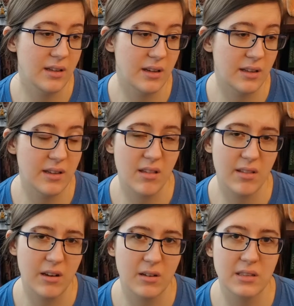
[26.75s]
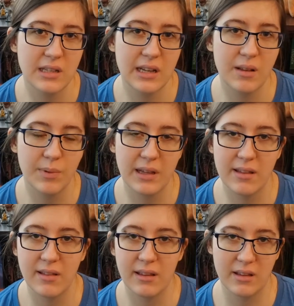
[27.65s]
This year is taking
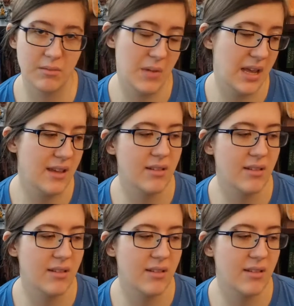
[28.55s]
place in May,